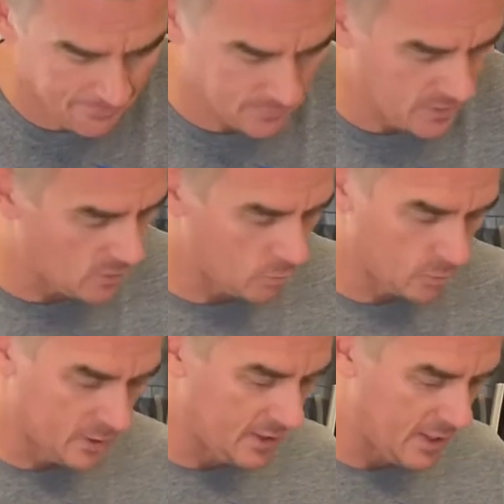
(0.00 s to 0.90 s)
They're
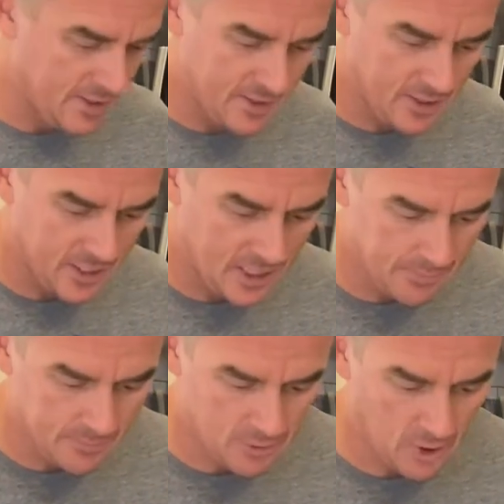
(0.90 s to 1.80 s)
really easy to
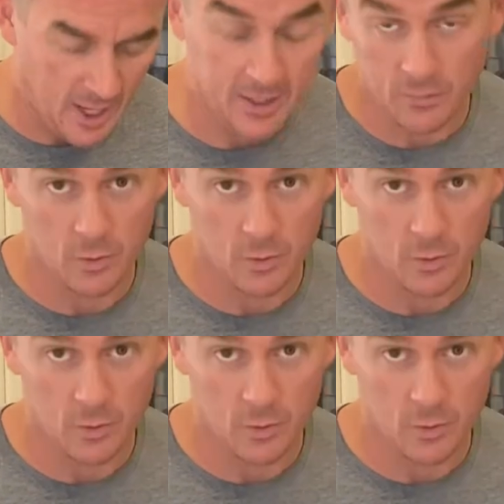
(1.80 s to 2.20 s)
keep track of which